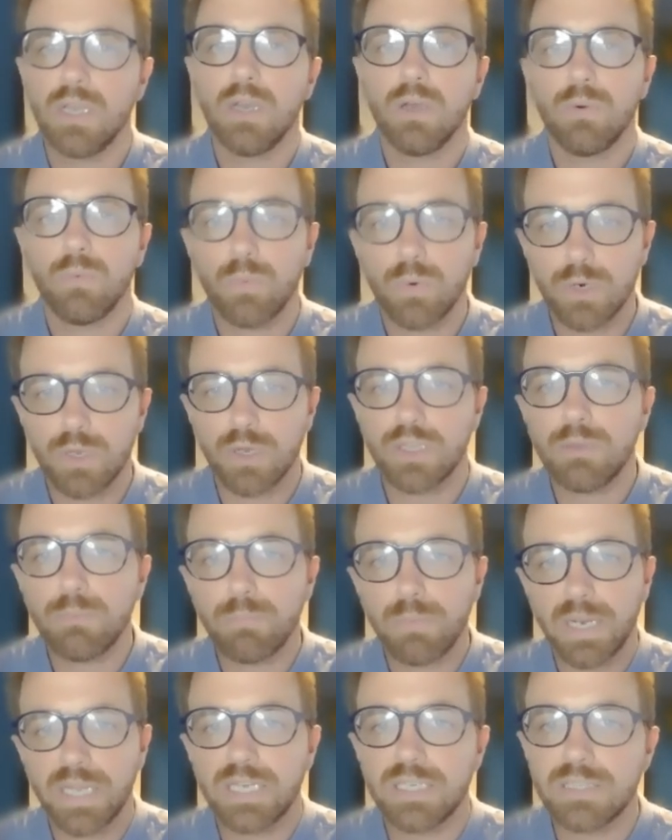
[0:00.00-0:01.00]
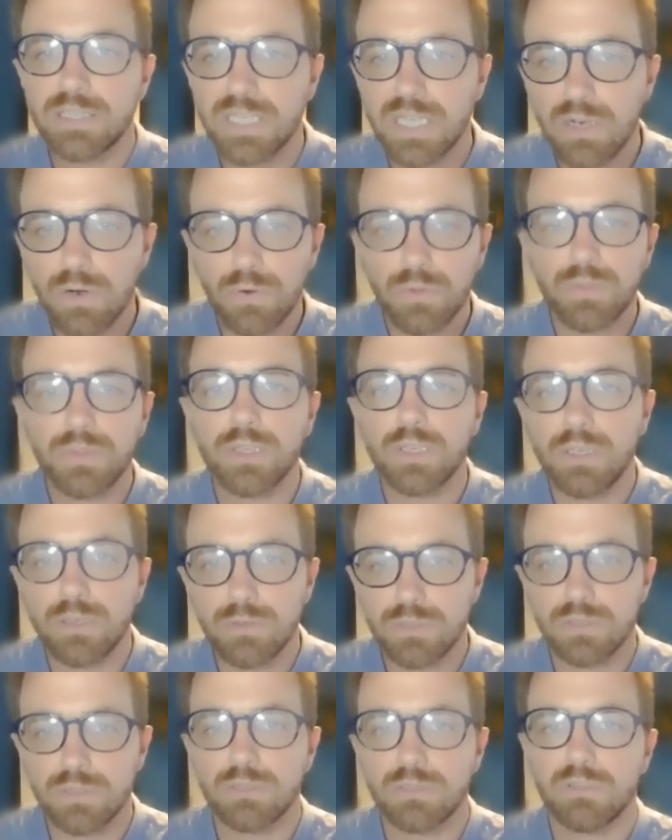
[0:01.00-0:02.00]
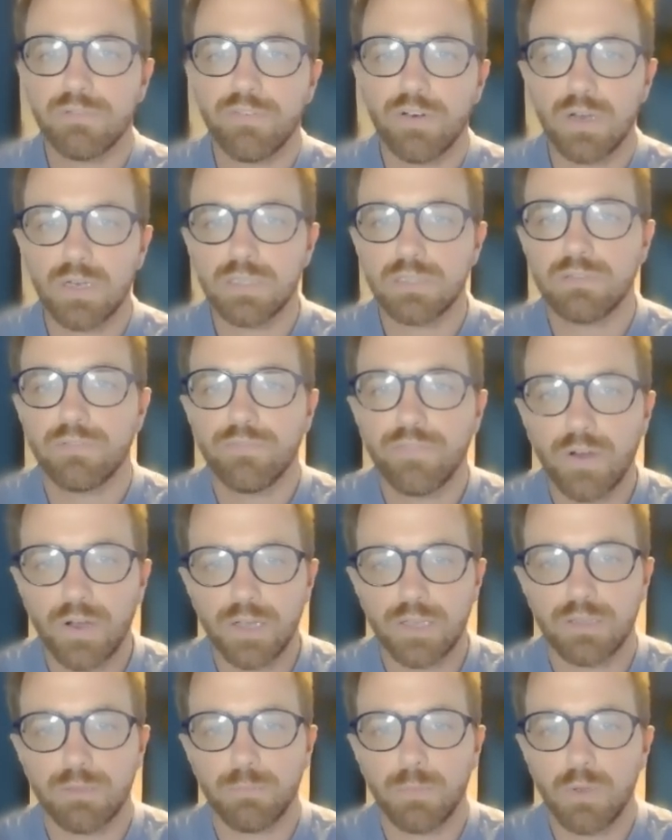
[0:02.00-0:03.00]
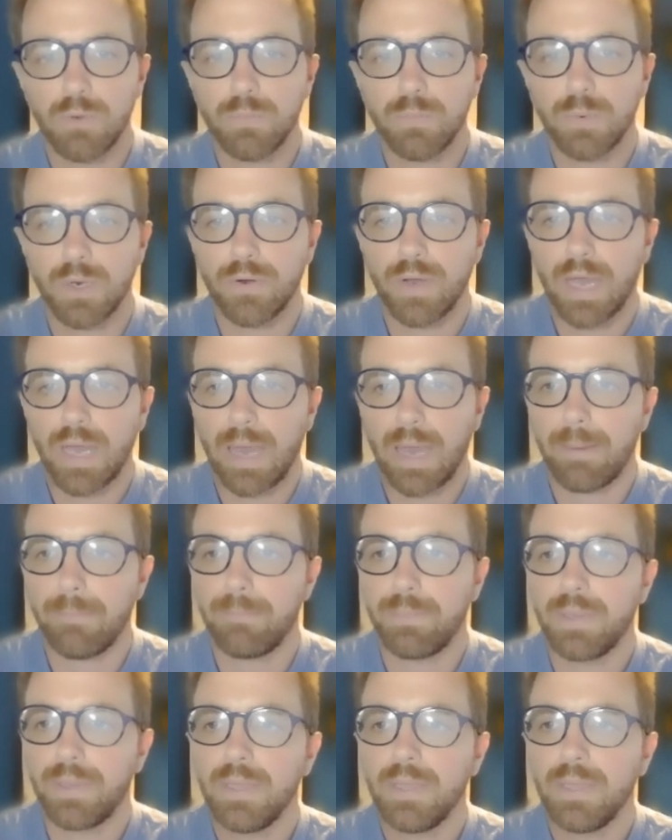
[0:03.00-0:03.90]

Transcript: What are you placing on the user's device via the mobile app?